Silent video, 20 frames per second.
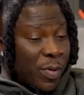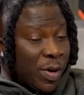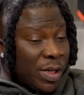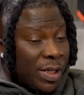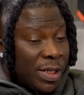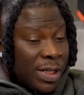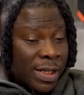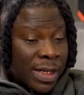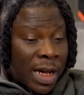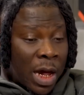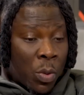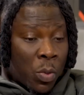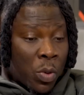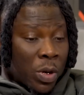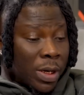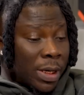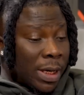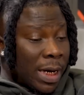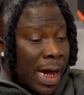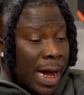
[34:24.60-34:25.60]
great person. I
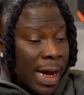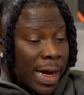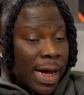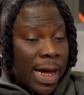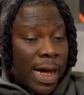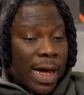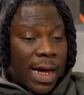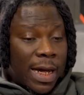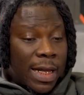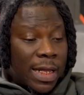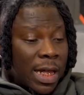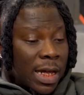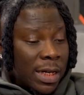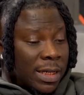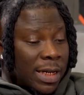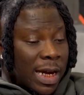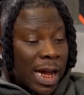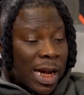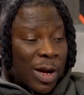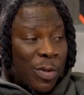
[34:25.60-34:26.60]
wouldn't lie.
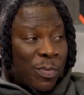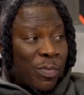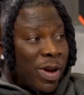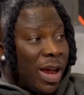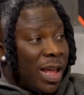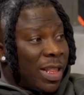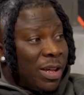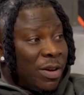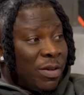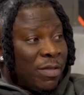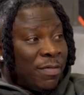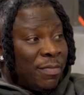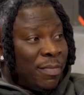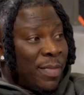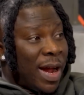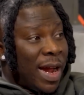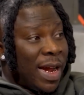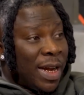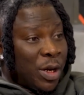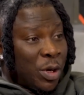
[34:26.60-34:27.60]
That's like a brother
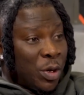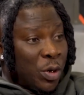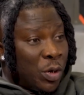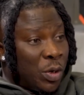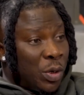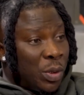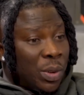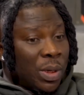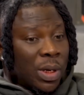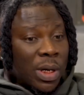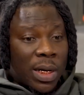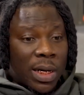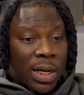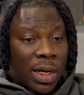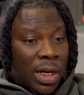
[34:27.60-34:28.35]
of mine. You know, okay.